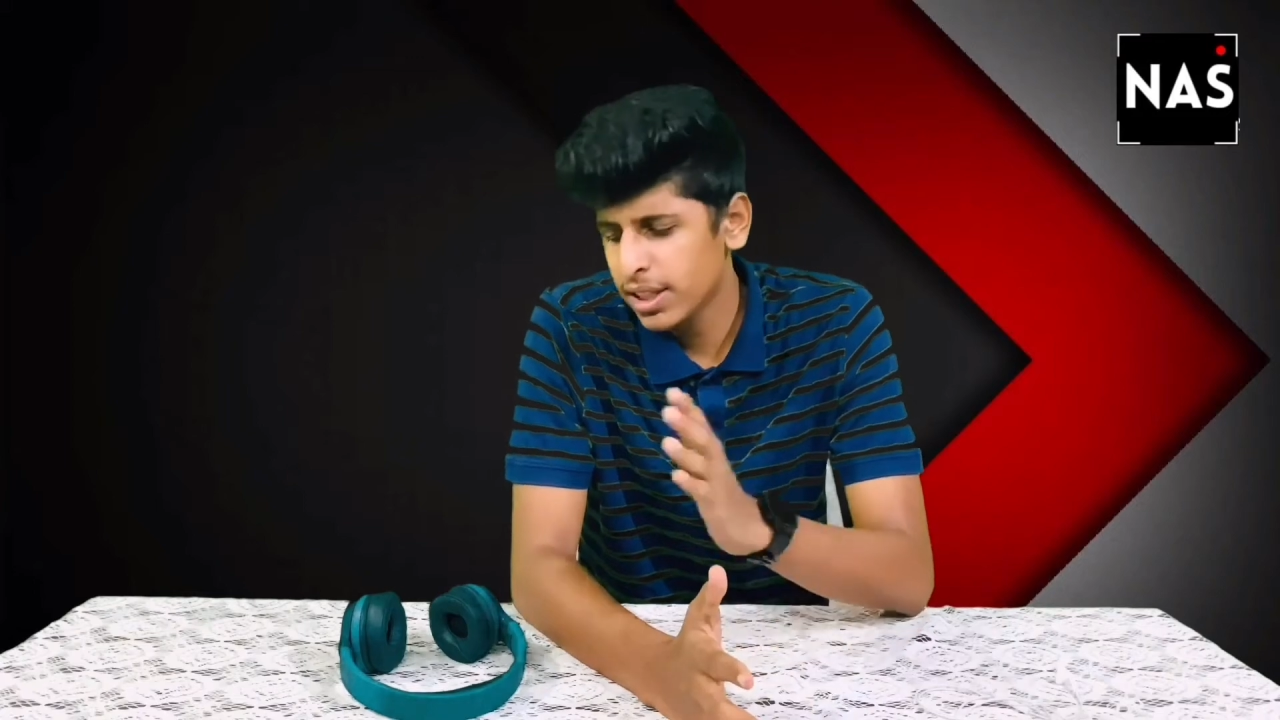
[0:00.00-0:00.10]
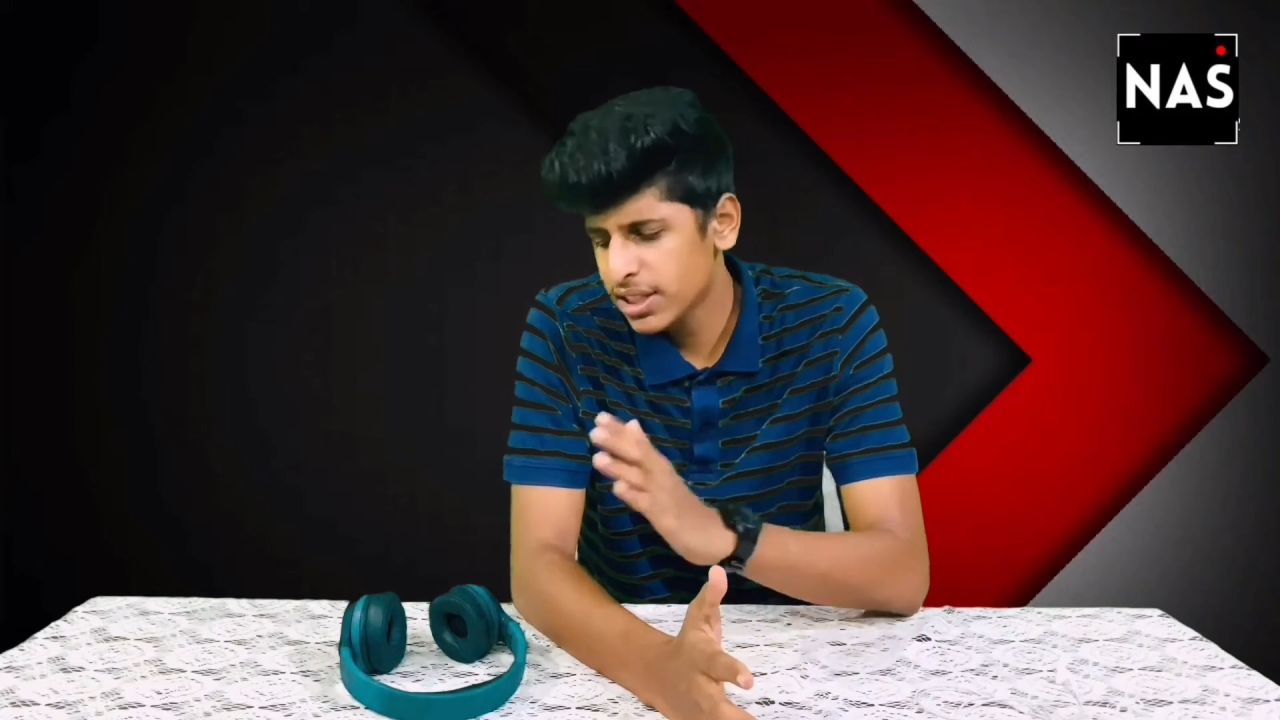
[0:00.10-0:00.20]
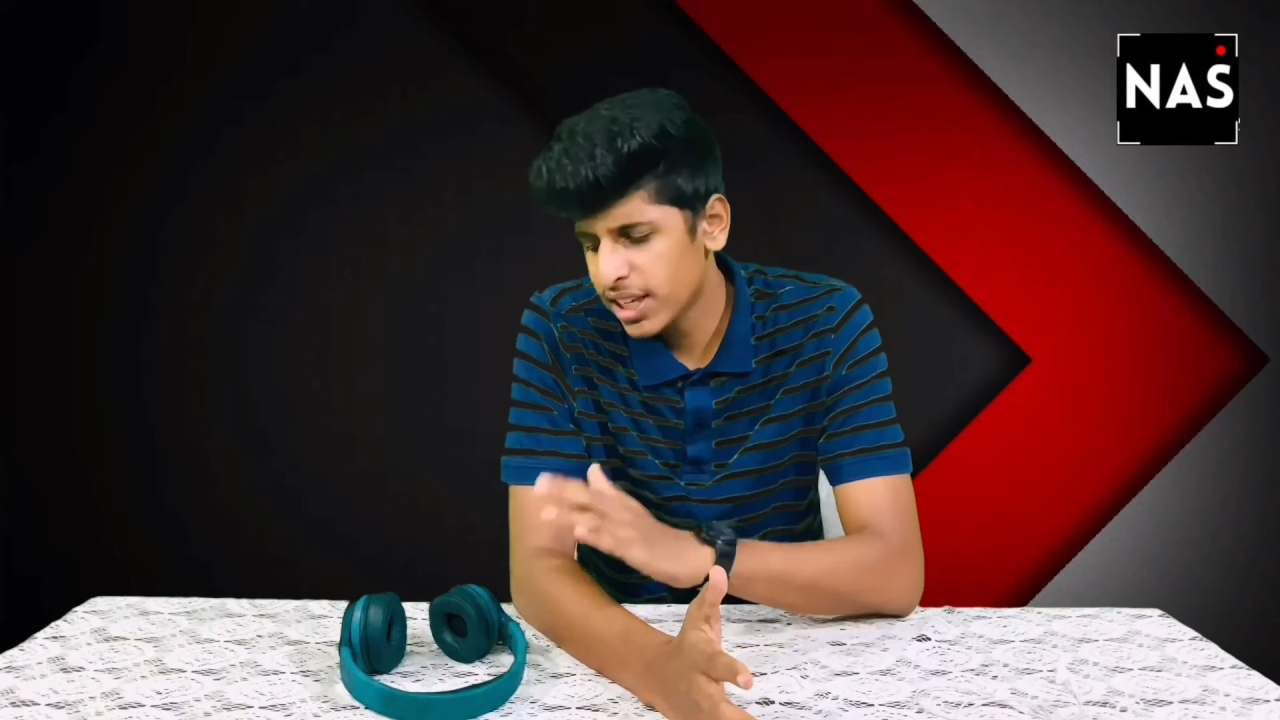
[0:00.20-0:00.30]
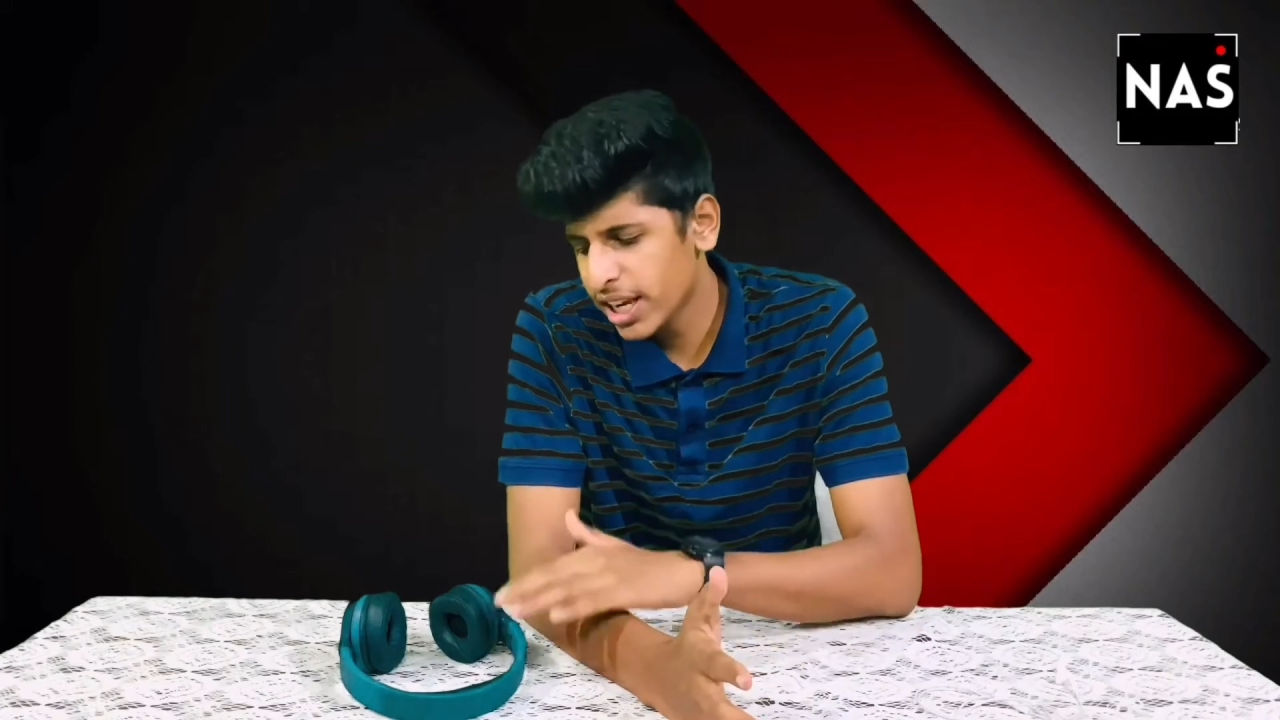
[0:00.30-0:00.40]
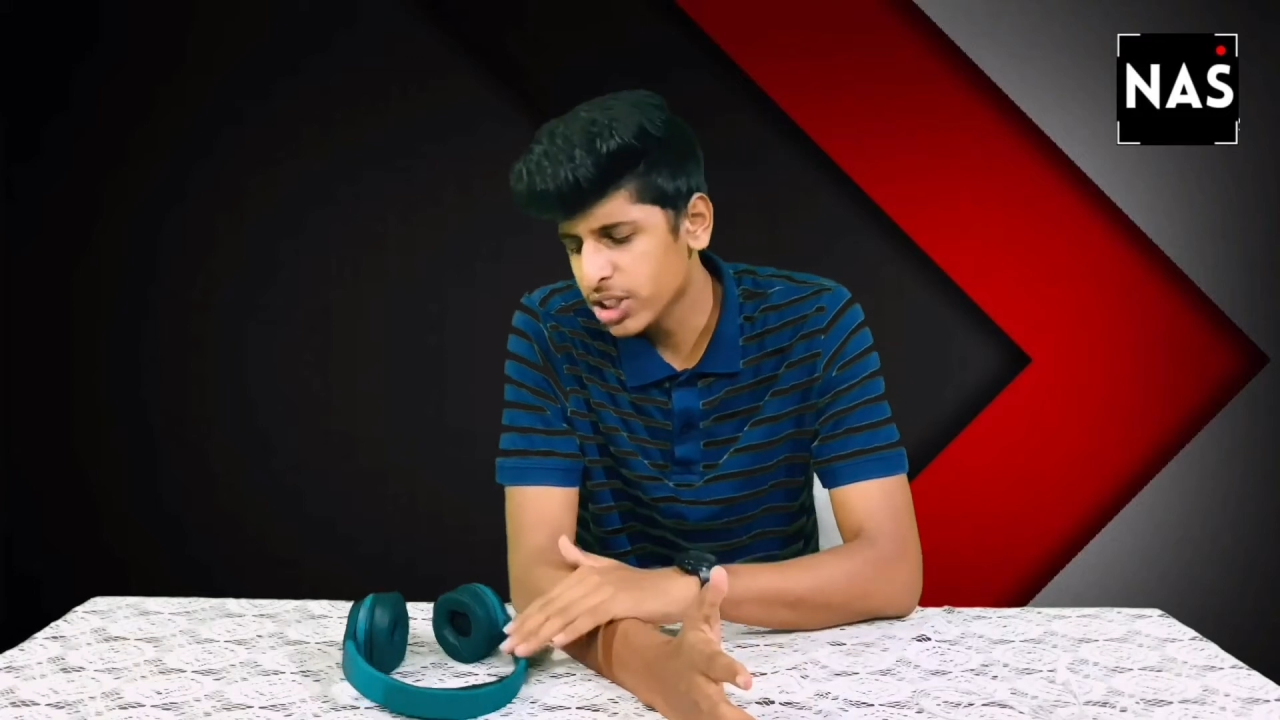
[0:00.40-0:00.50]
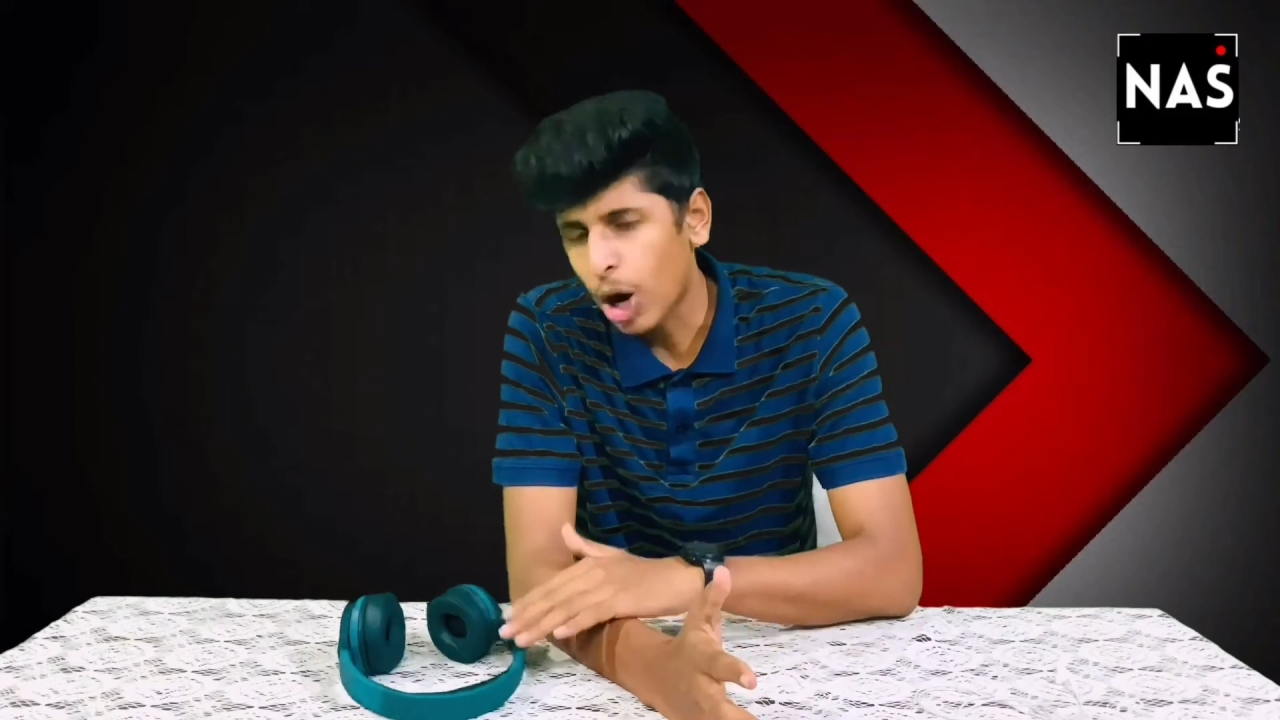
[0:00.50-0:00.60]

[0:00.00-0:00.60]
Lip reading: this case,